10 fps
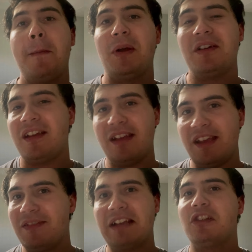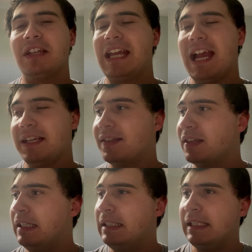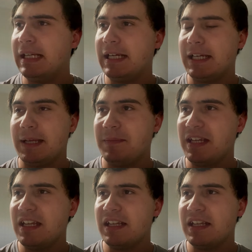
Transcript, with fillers: But if that's not the case, um,